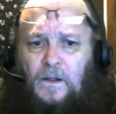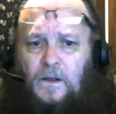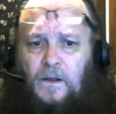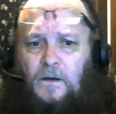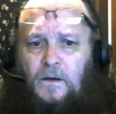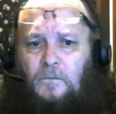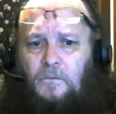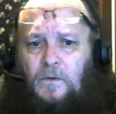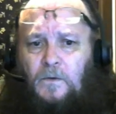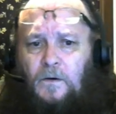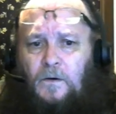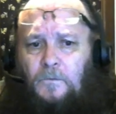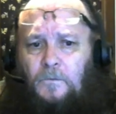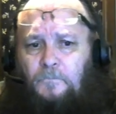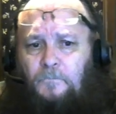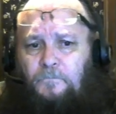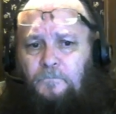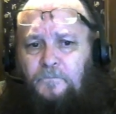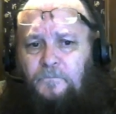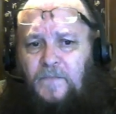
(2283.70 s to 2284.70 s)
Well,
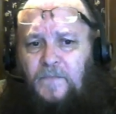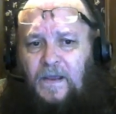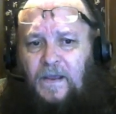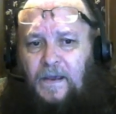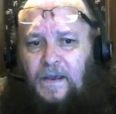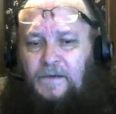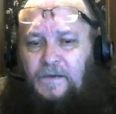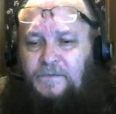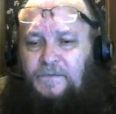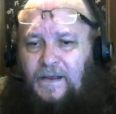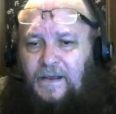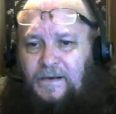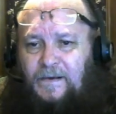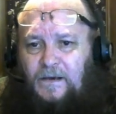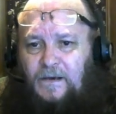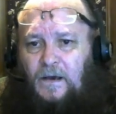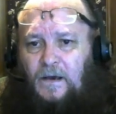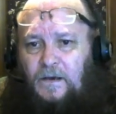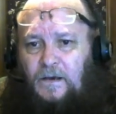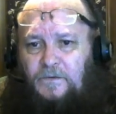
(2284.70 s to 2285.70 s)
as I
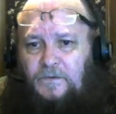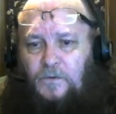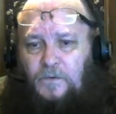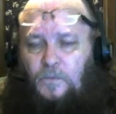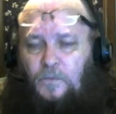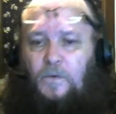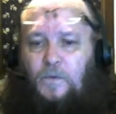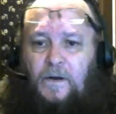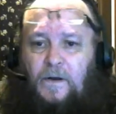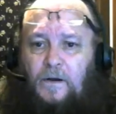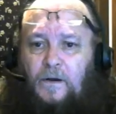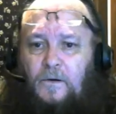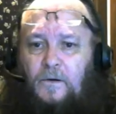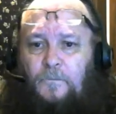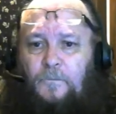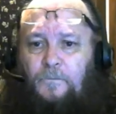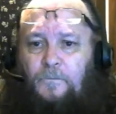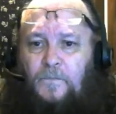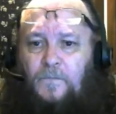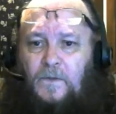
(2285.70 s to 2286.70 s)
got to where
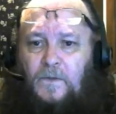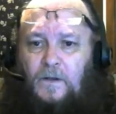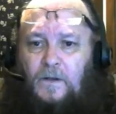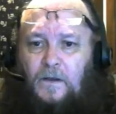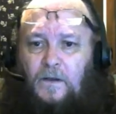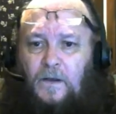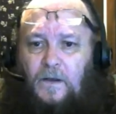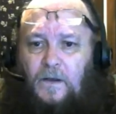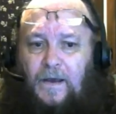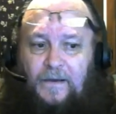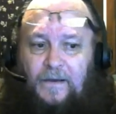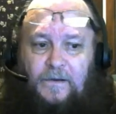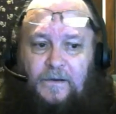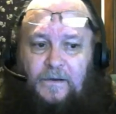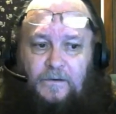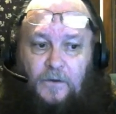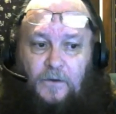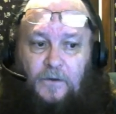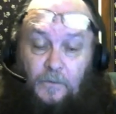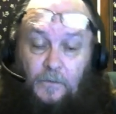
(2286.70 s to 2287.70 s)
I
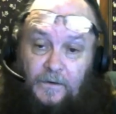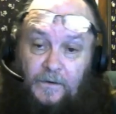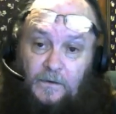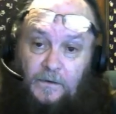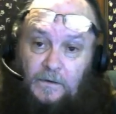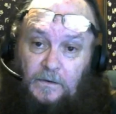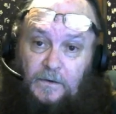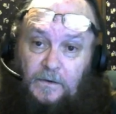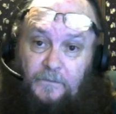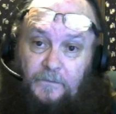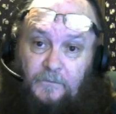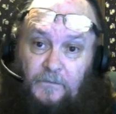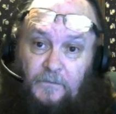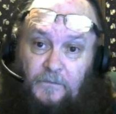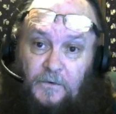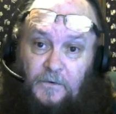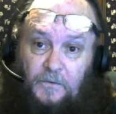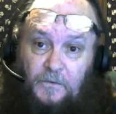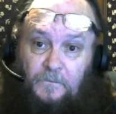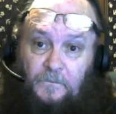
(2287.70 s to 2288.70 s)
could go into the living
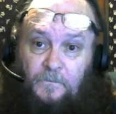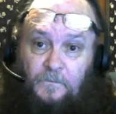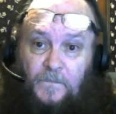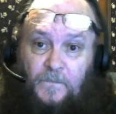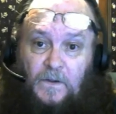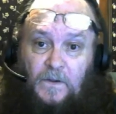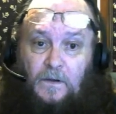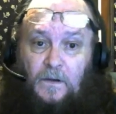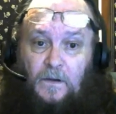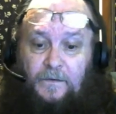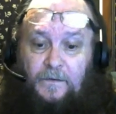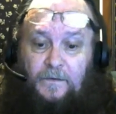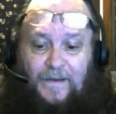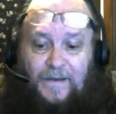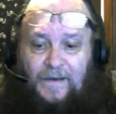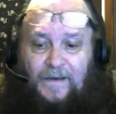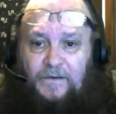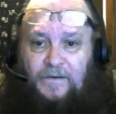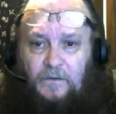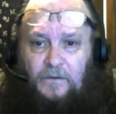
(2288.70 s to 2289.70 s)
room, now
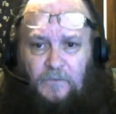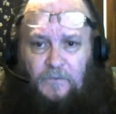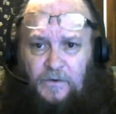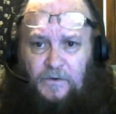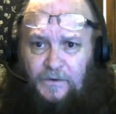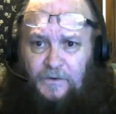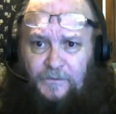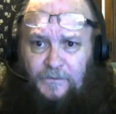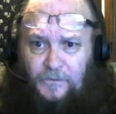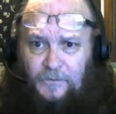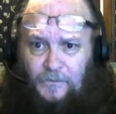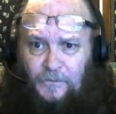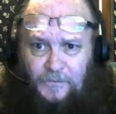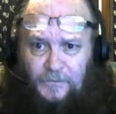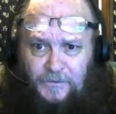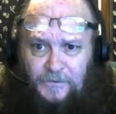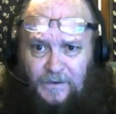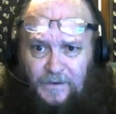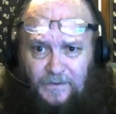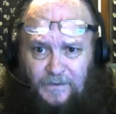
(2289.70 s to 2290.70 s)
I never could turn on the
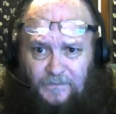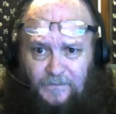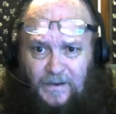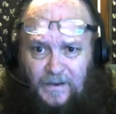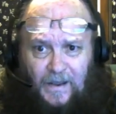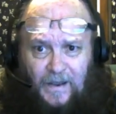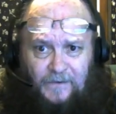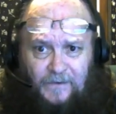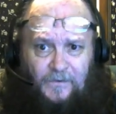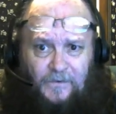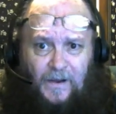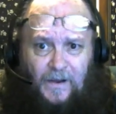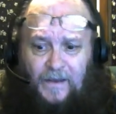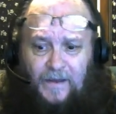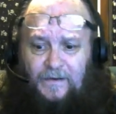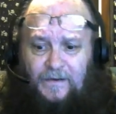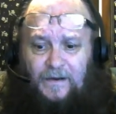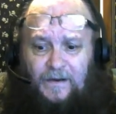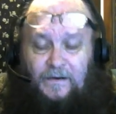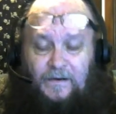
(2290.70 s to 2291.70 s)
TV. I
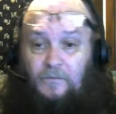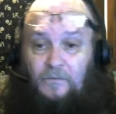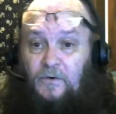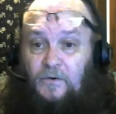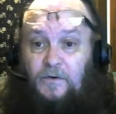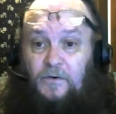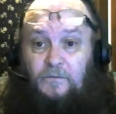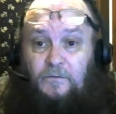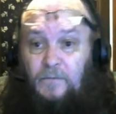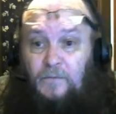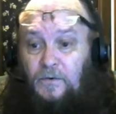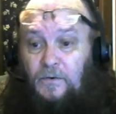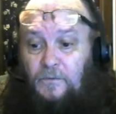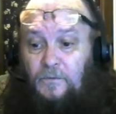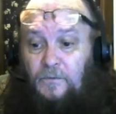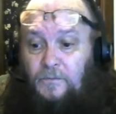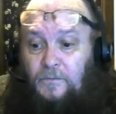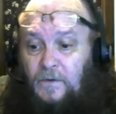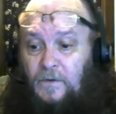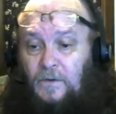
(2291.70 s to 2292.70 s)
tried. I never could
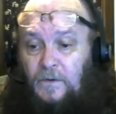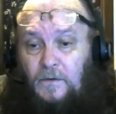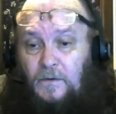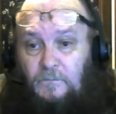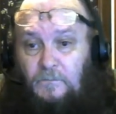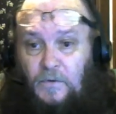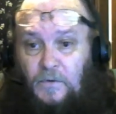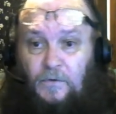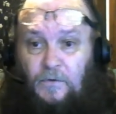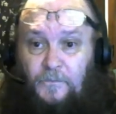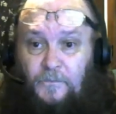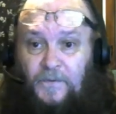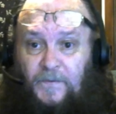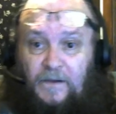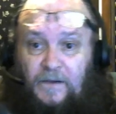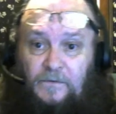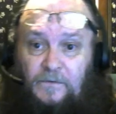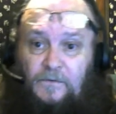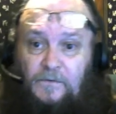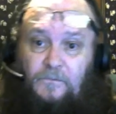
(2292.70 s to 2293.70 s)
move
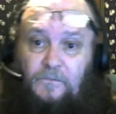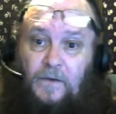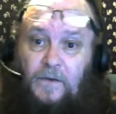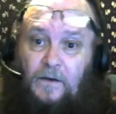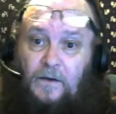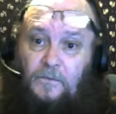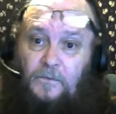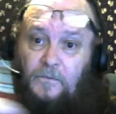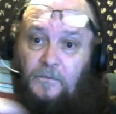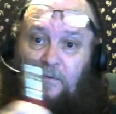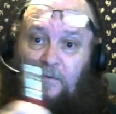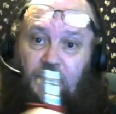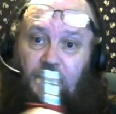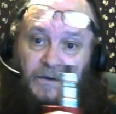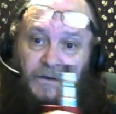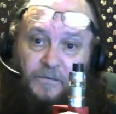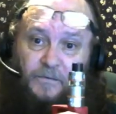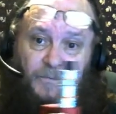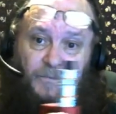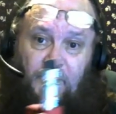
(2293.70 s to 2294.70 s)
things around with my
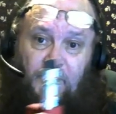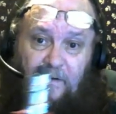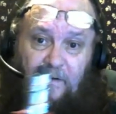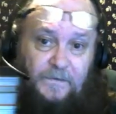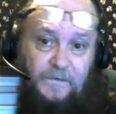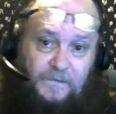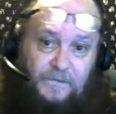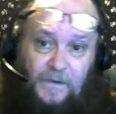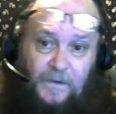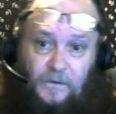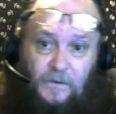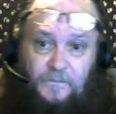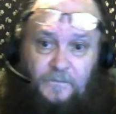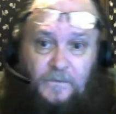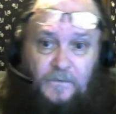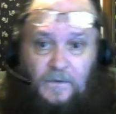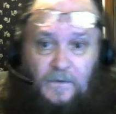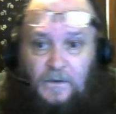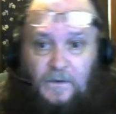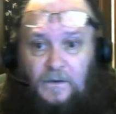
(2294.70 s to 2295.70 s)
spirit self.
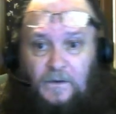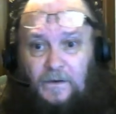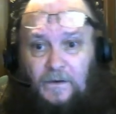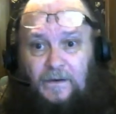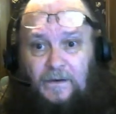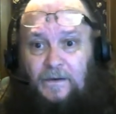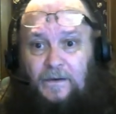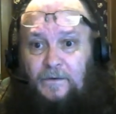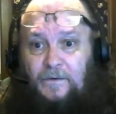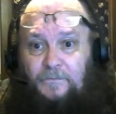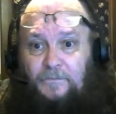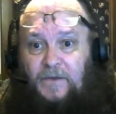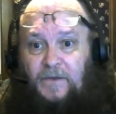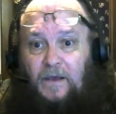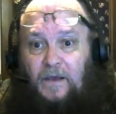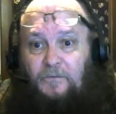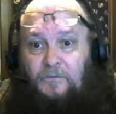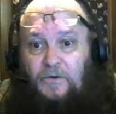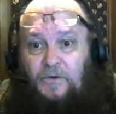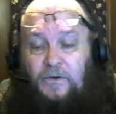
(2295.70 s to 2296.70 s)

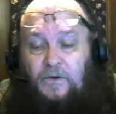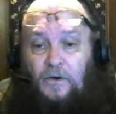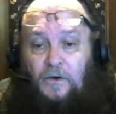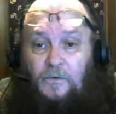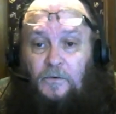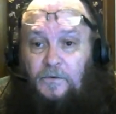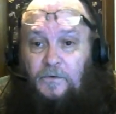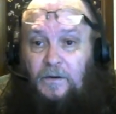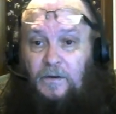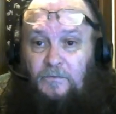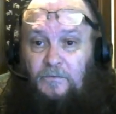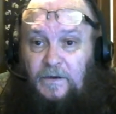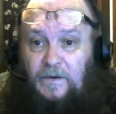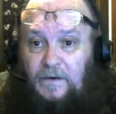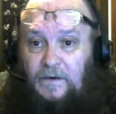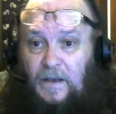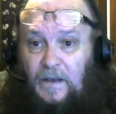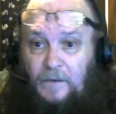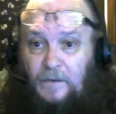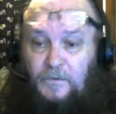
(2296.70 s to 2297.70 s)
Gave it a go. Never did
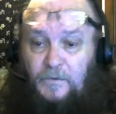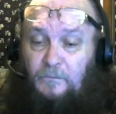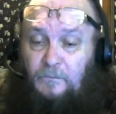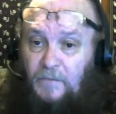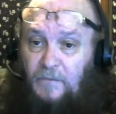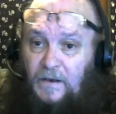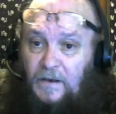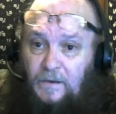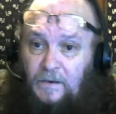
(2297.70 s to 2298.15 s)
happen. But